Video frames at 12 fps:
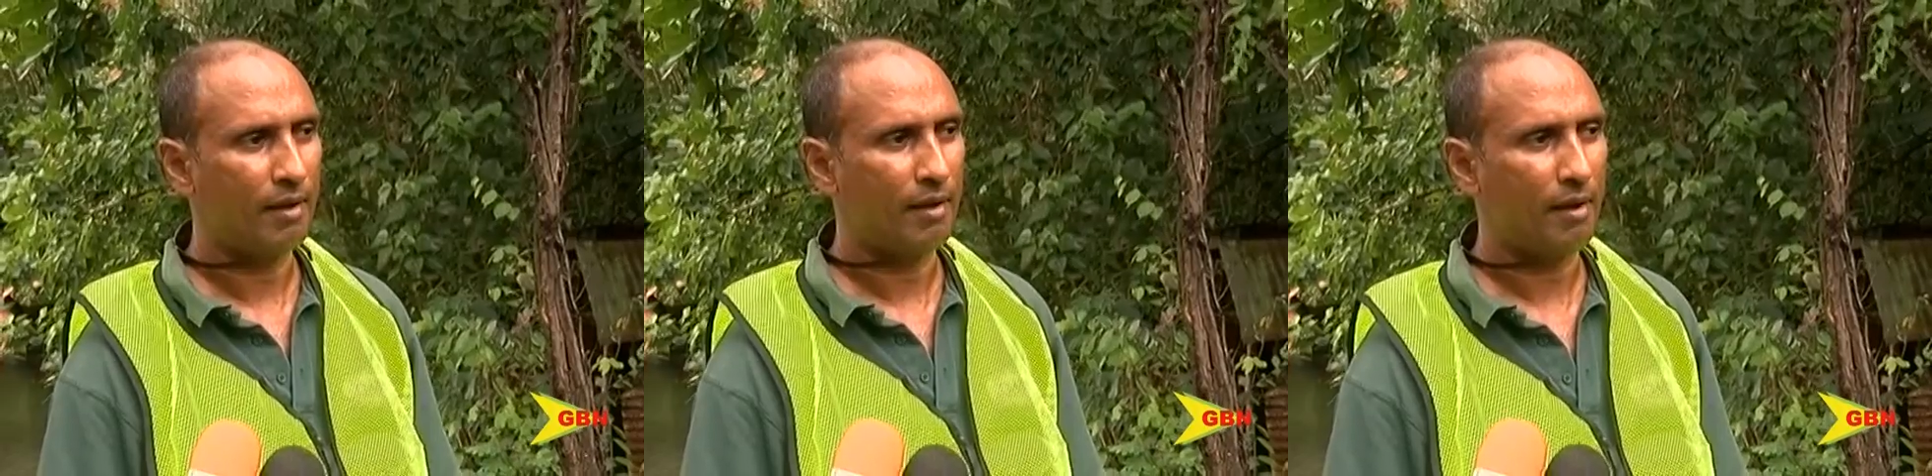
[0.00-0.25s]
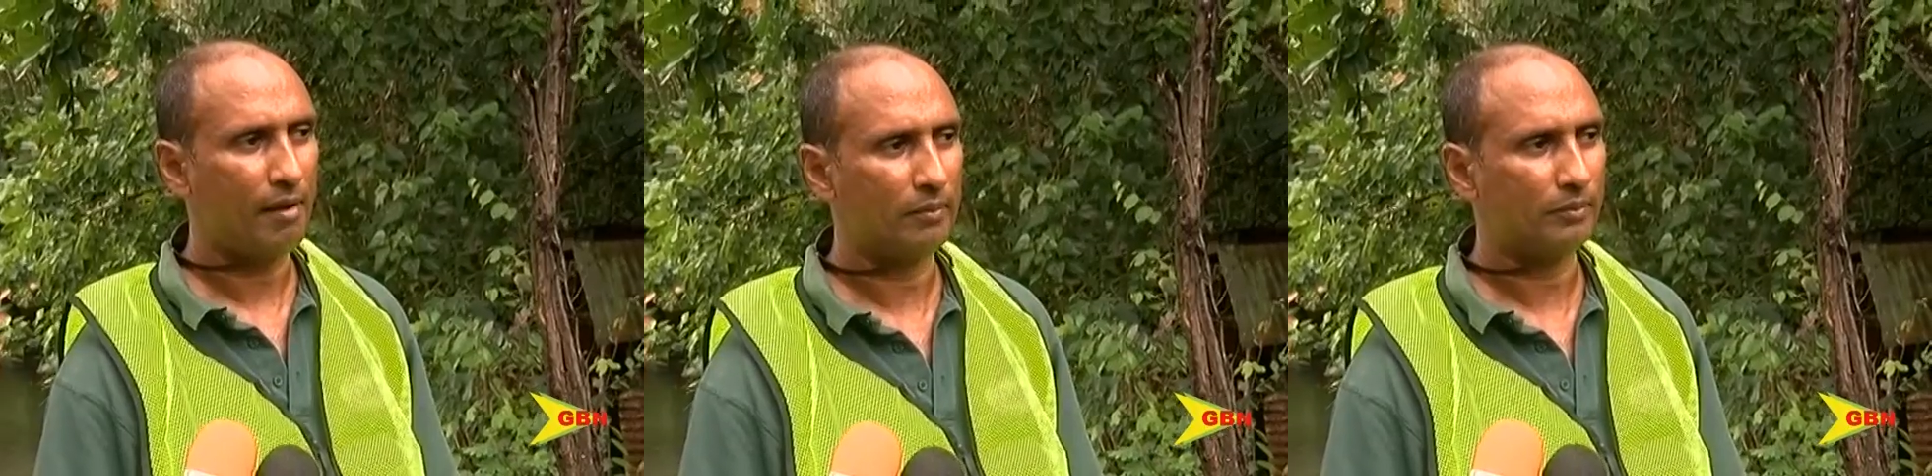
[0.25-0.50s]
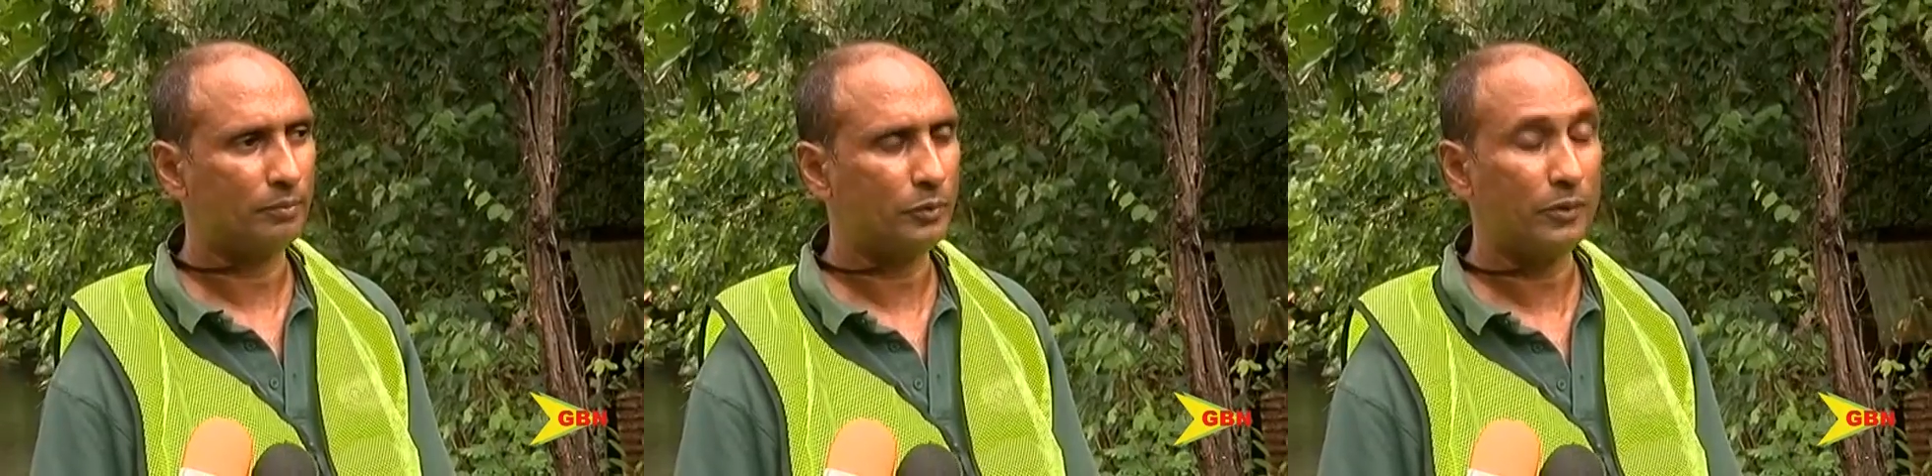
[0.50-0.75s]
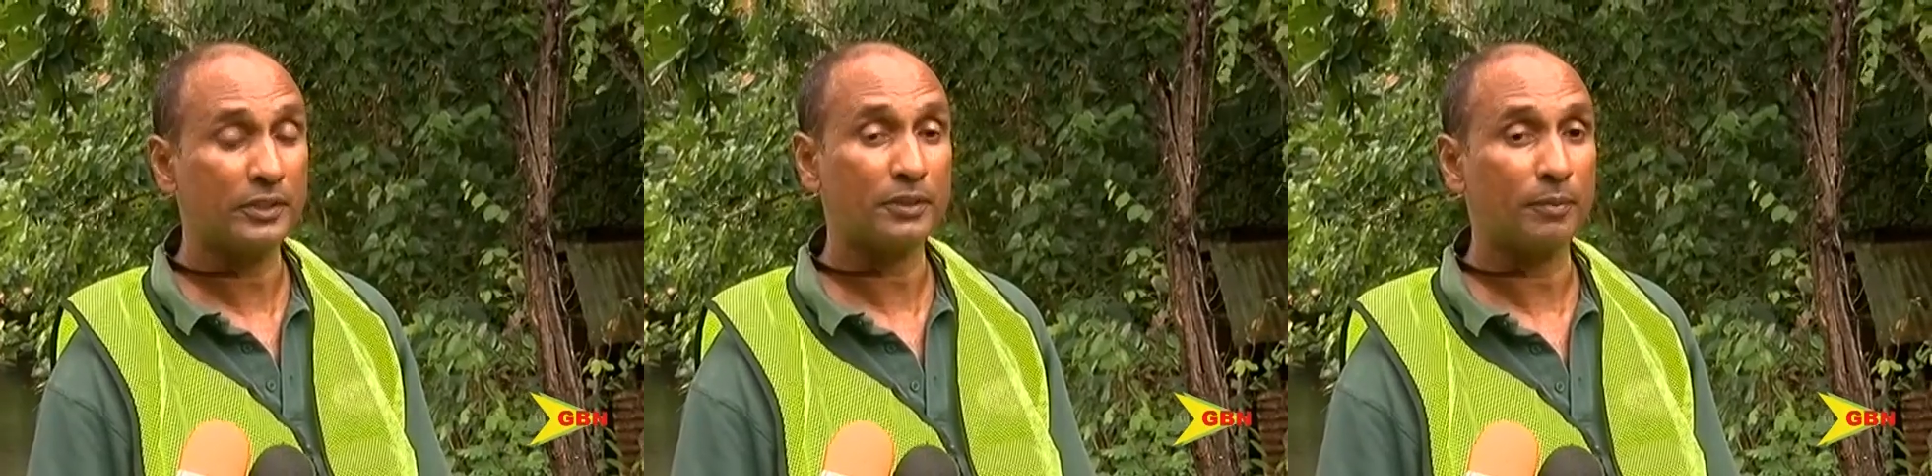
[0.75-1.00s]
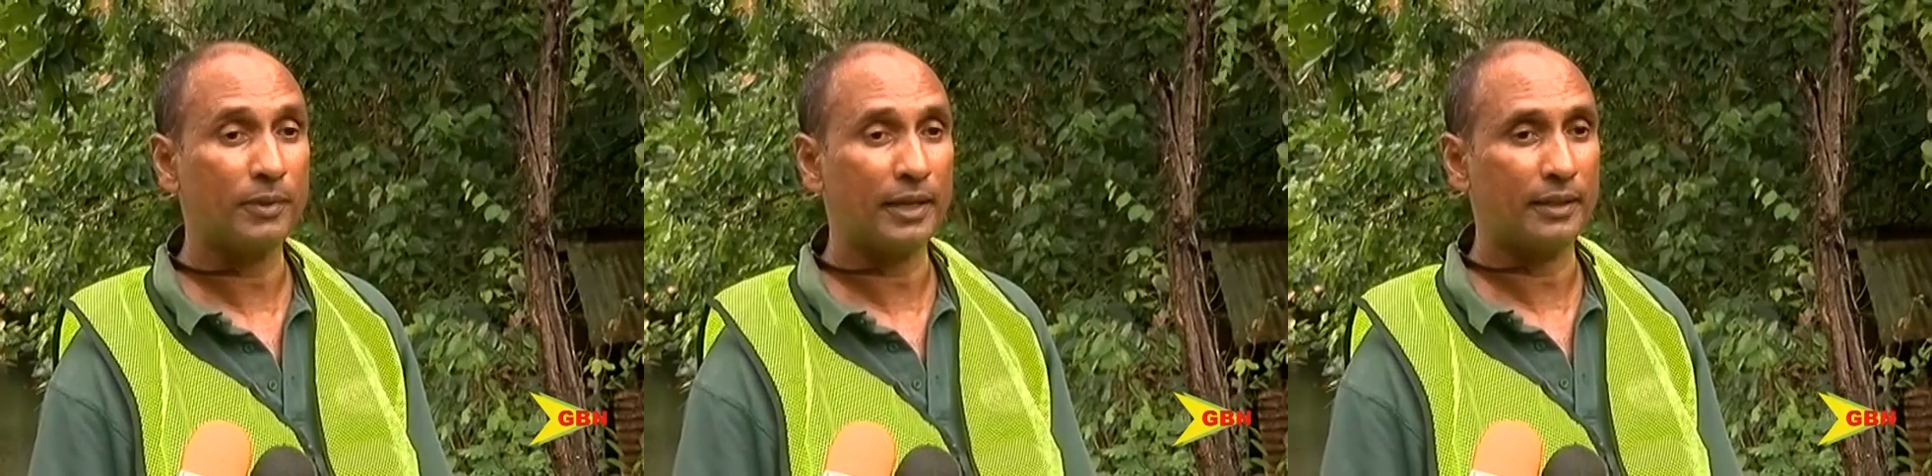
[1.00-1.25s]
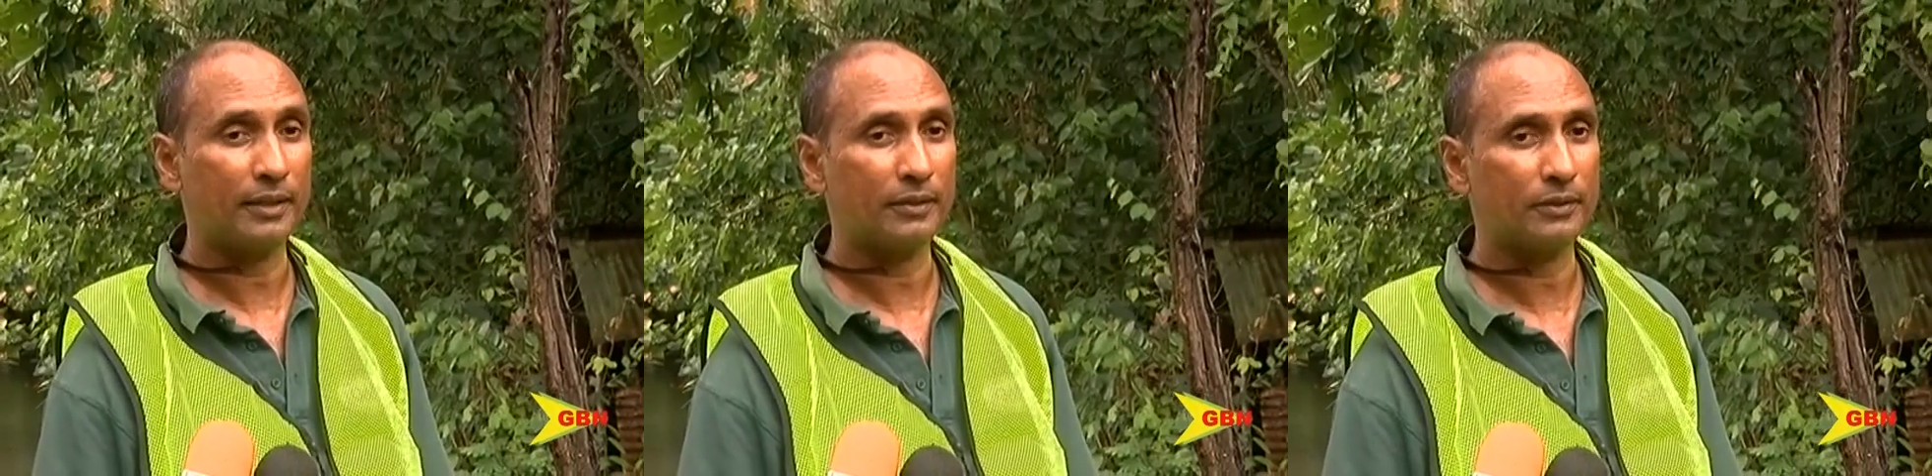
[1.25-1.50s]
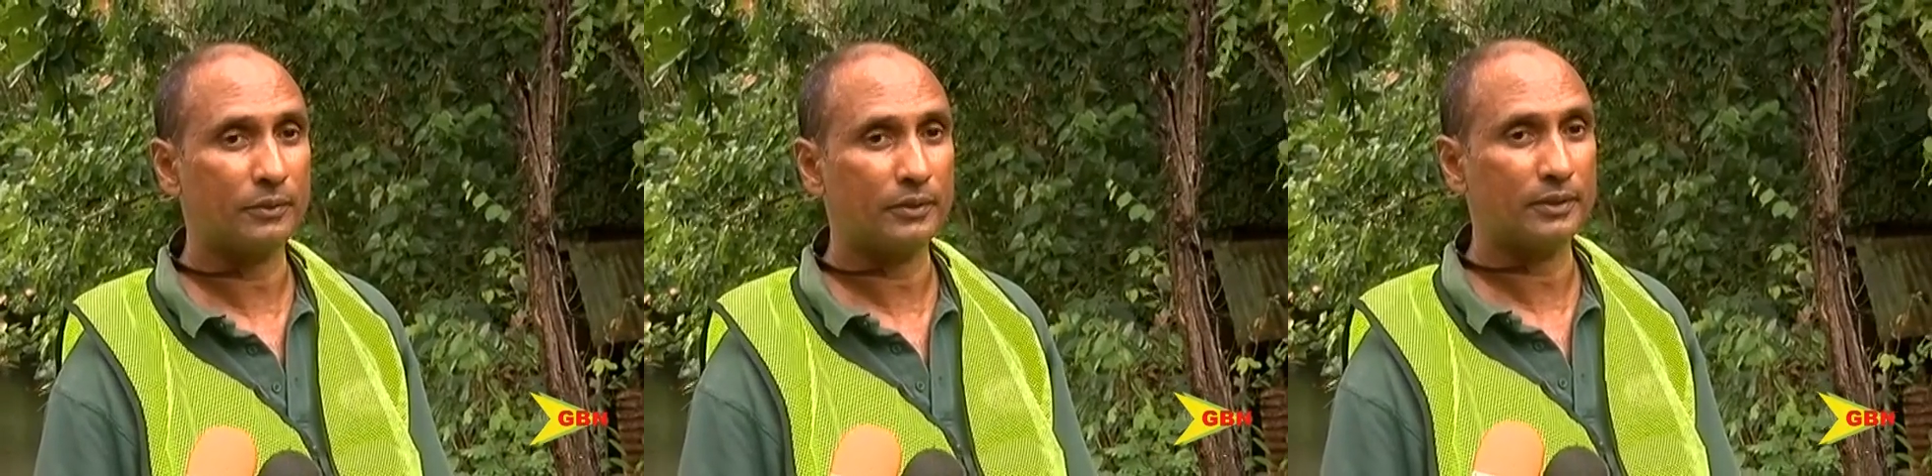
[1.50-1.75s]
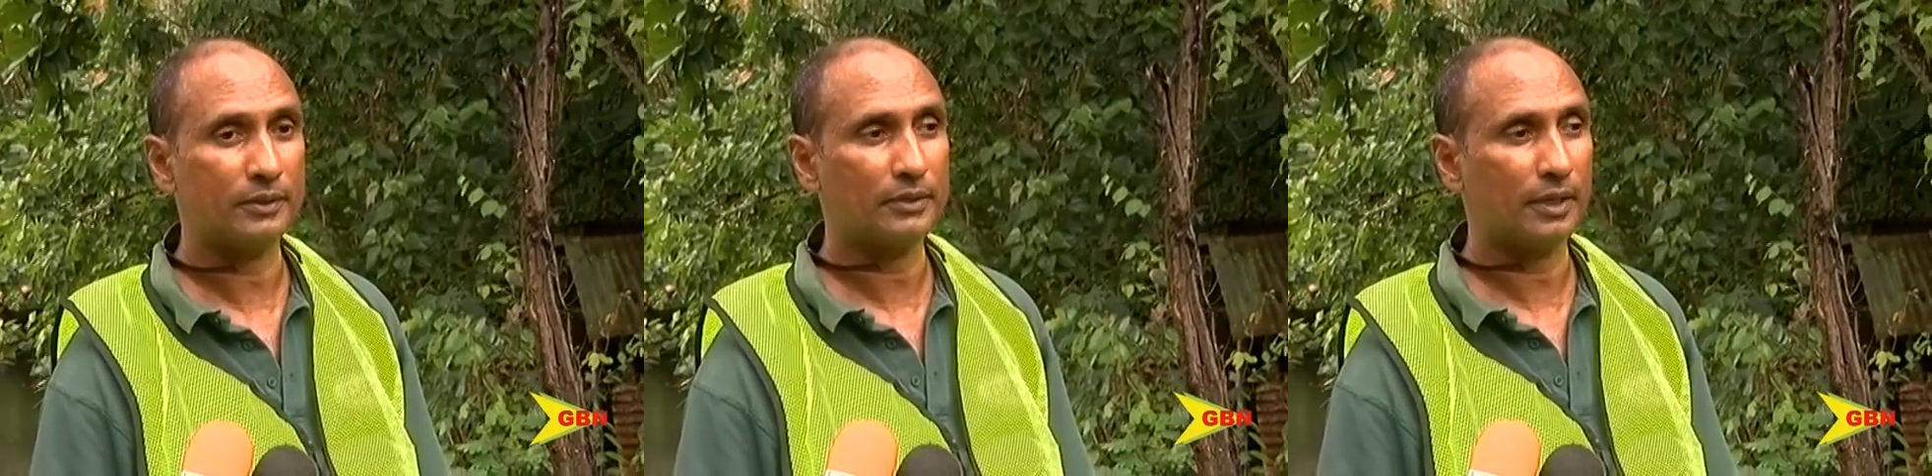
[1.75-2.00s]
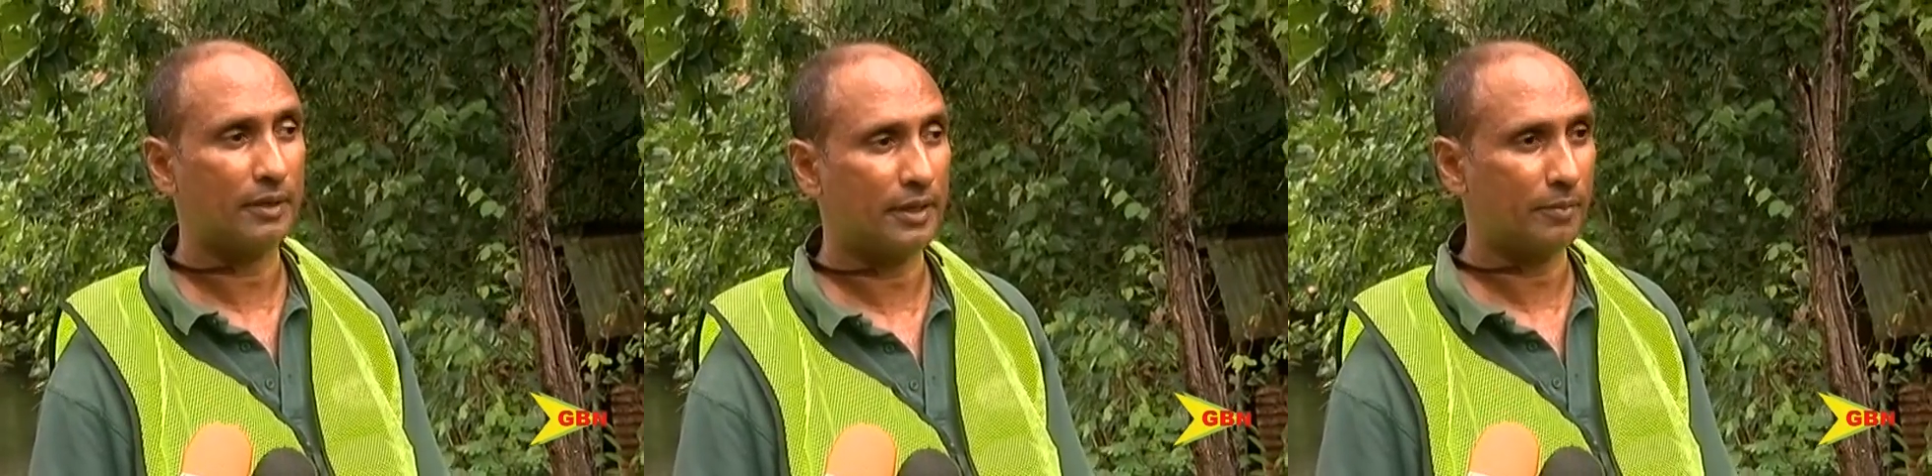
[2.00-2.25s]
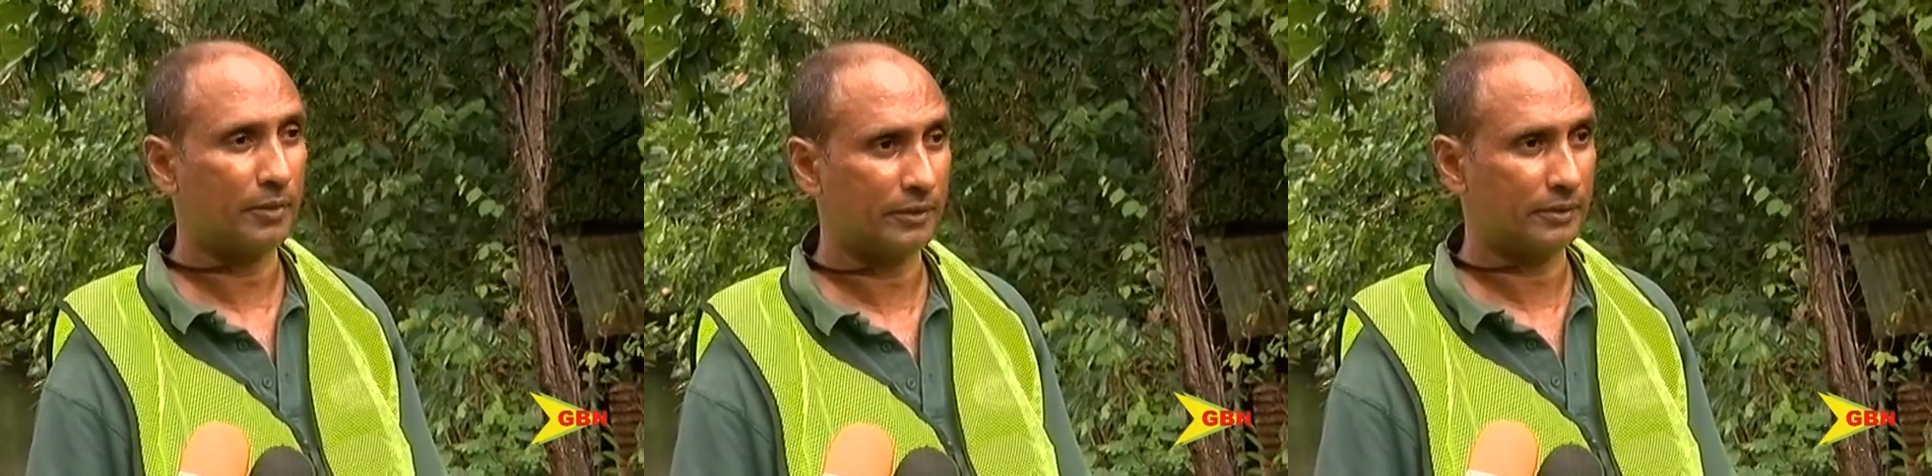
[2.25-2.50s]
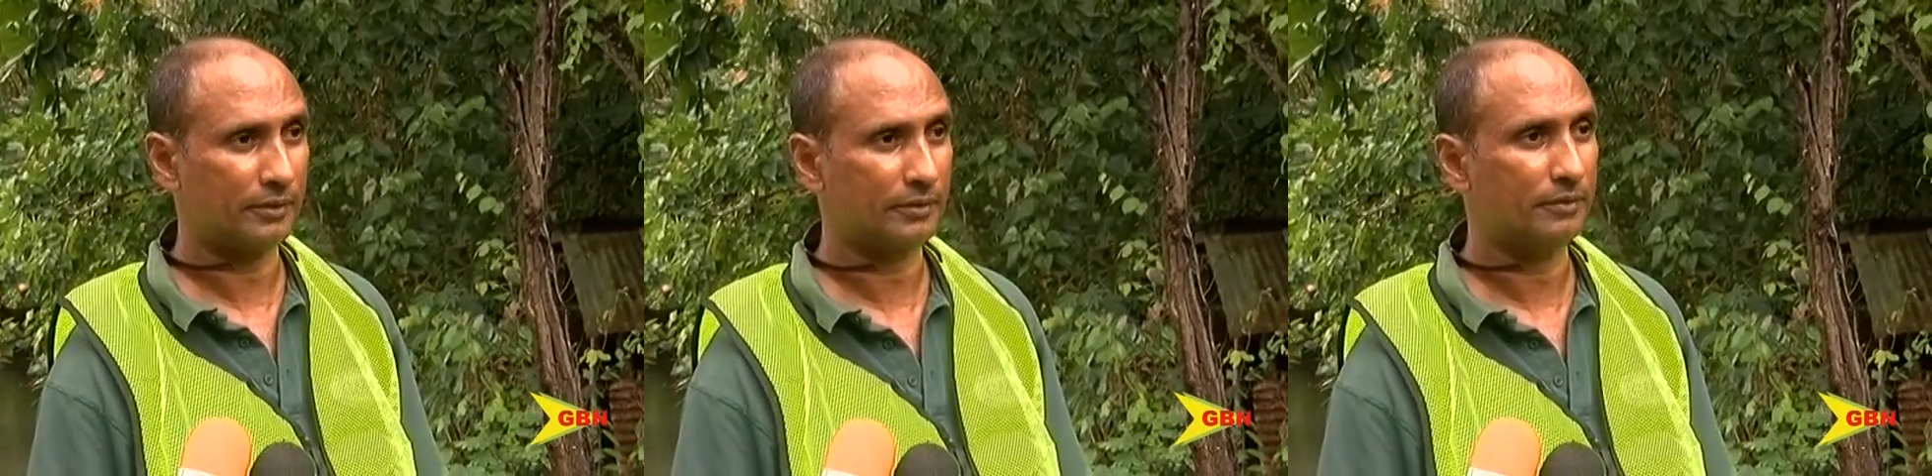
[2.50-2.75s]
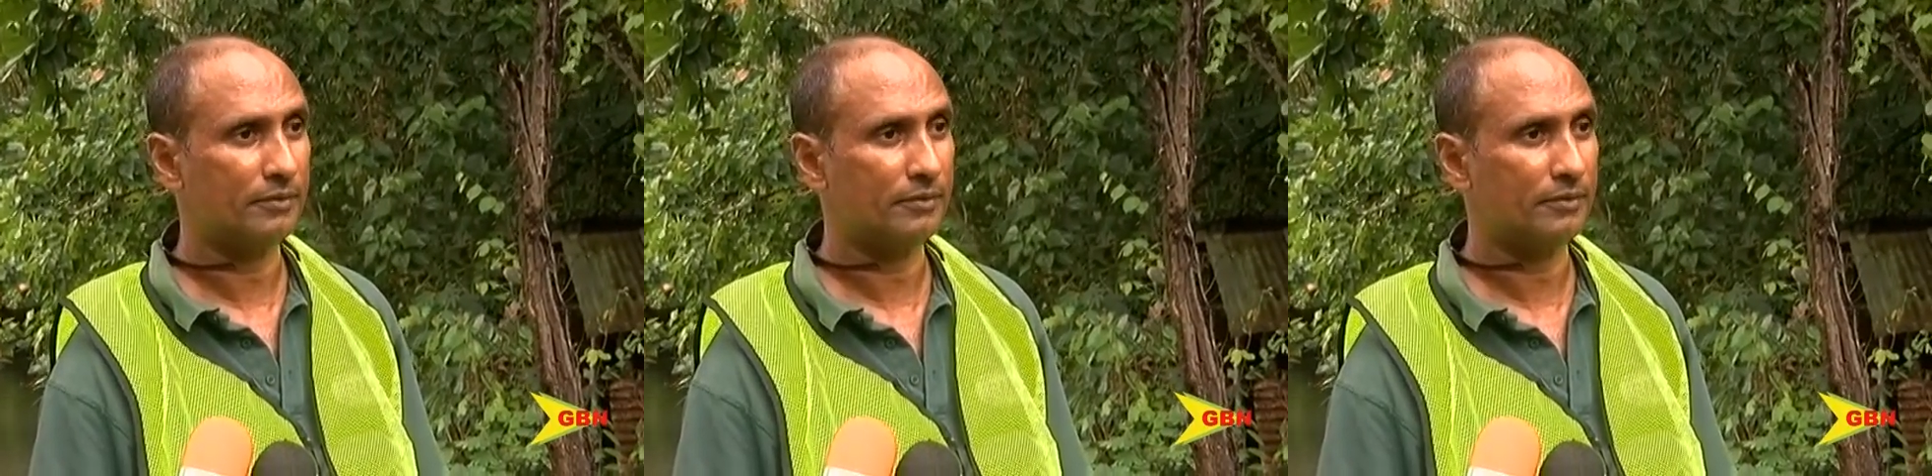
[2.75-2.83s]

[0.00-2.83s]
um, supply to these uh, cameras.